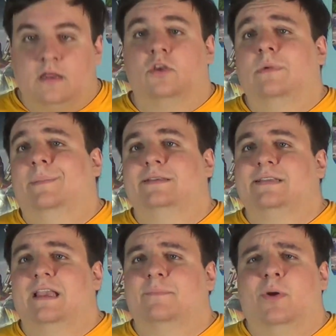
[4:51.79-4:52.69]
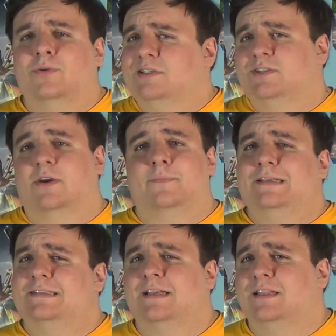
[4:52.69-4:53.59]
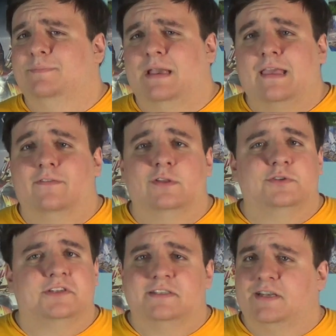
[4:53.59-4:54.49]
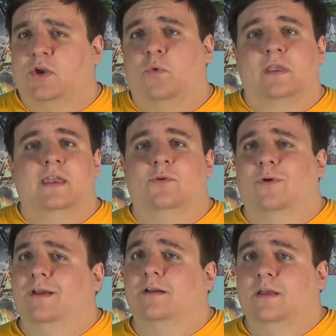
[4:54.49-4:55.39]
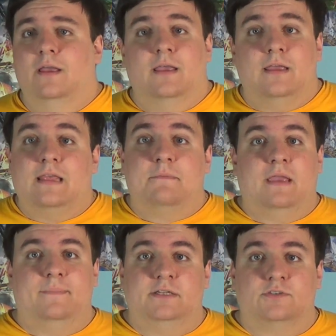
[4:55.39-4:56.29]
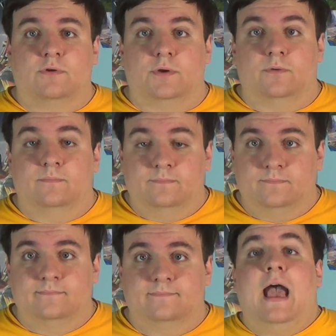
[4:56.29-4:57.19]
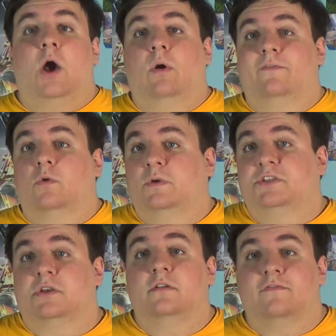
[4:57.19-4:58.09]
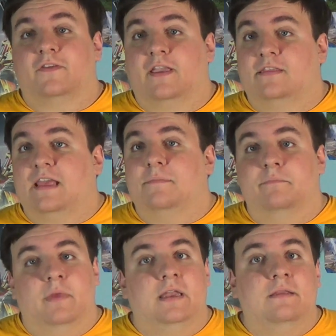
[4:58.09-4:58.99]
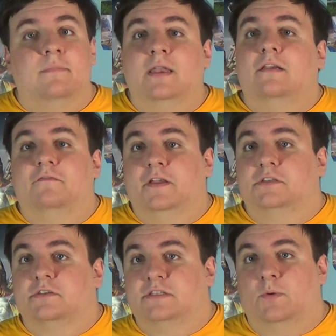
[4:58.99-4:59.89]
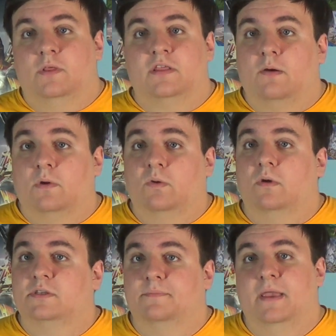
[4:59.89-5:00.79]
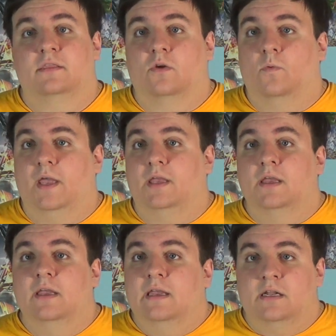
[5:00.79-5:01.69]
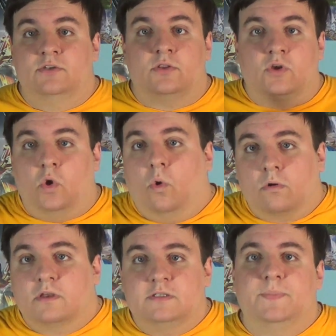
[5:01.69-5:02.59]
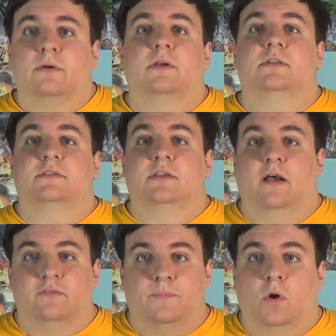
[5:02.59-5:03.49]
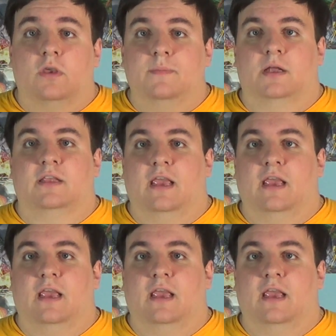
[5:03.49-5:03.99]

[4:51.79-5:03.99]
Now you may be saying, Pochi, don't be silly, Mega Evolution isn't going anywhere, and that may be true. However, we shouldn't forget that many features that we thought were going to make their way into the core experience of the Pokemon